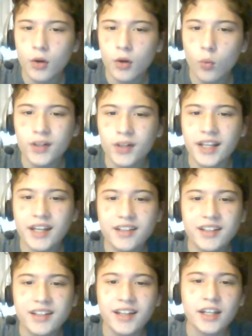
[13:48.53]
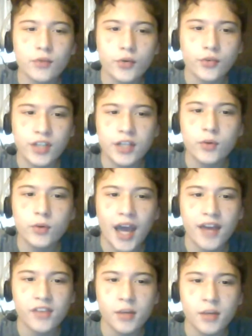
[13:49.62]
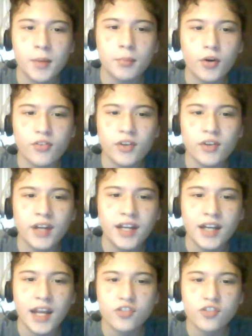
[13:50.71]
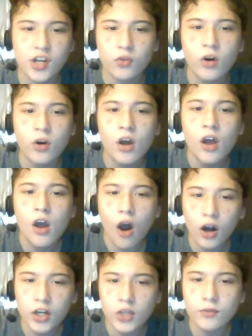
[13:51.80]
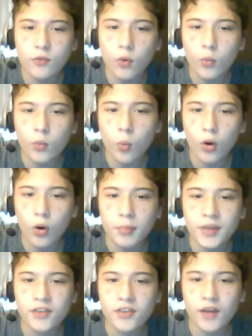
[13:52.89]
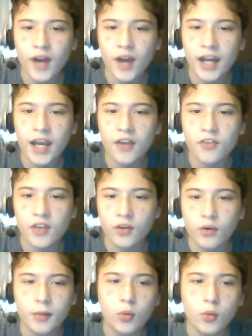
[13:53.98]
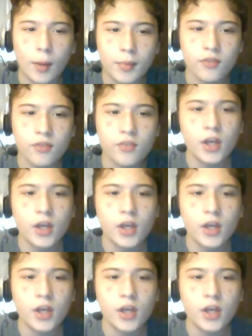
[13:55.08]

One 1990 routine has him impersonating a general arguing for war because Iraq has incredible weapons.